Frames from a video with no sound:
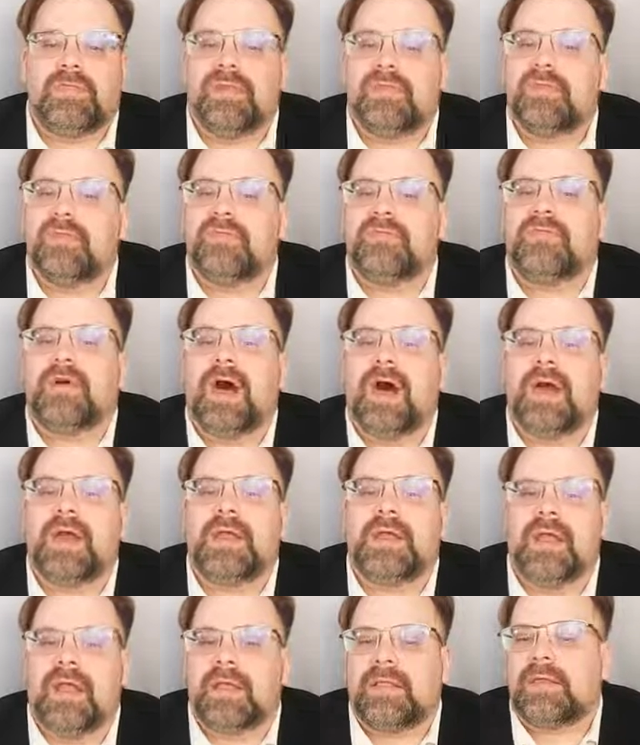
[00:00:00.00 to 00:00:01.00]
to
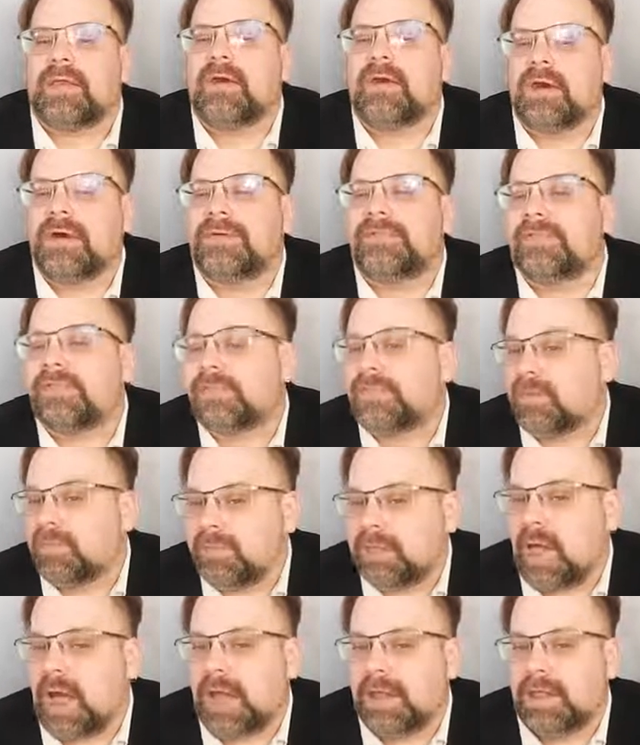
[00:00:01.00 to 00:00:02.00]
divide and cut off the
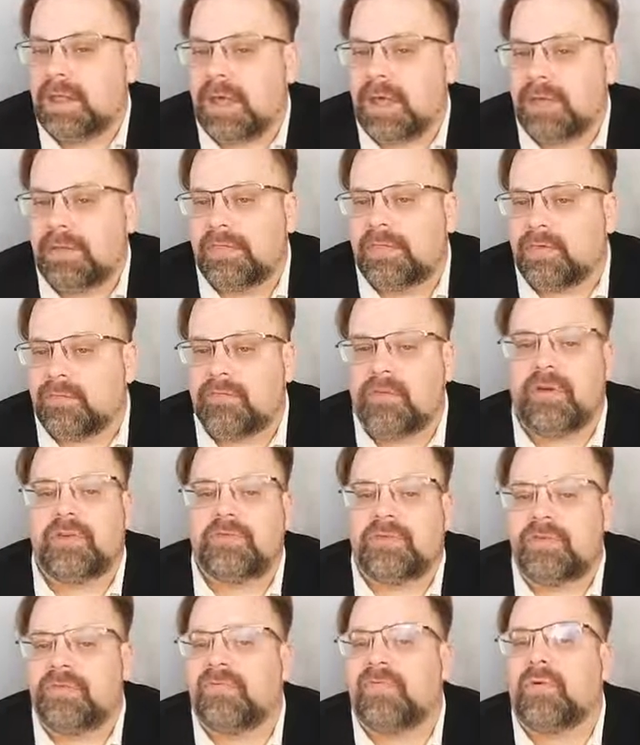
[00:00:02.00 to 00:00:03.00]
supply lines of
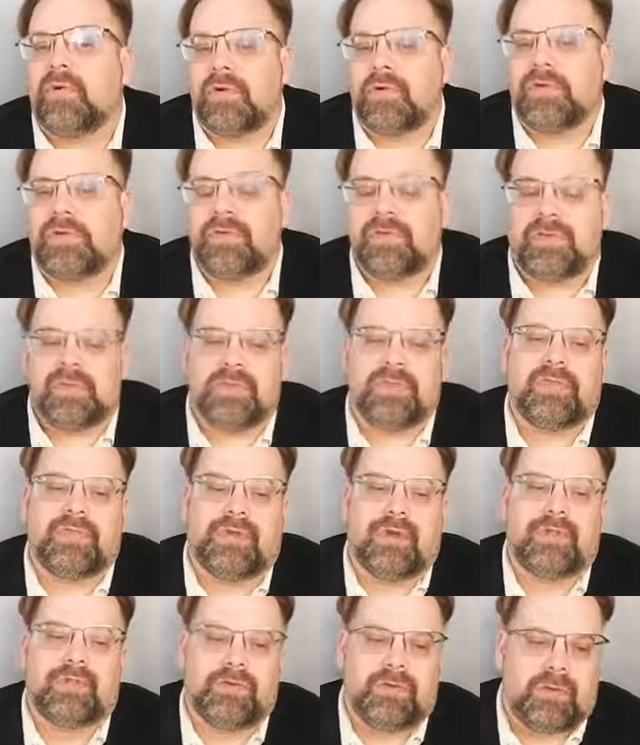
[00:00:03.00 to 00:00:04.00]
Russian forces in
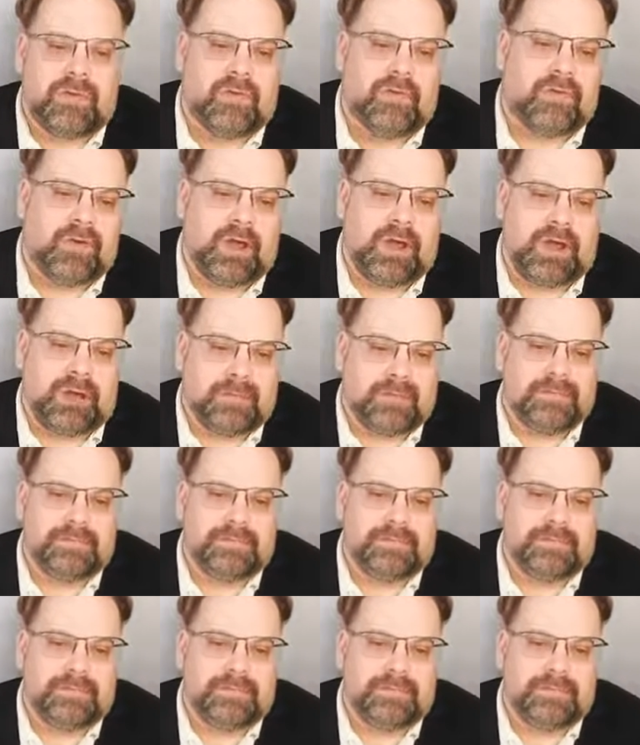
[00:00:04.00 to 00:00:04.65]
southern Ukraine.